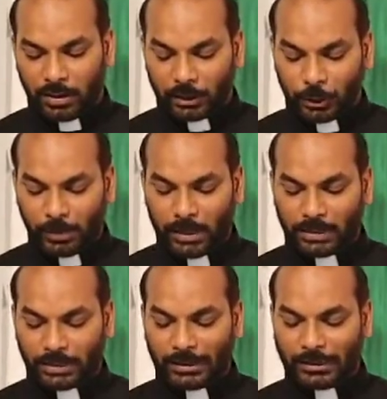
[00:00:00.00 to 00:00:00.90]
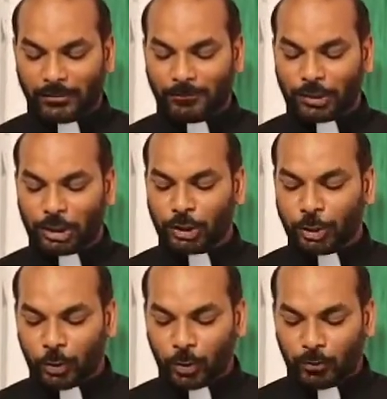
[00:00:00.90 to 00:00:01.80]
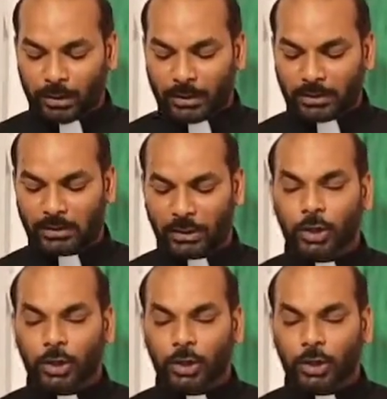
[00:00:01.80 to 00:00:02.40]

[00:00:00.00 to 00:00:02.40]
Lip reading: or humanity with a new covenant,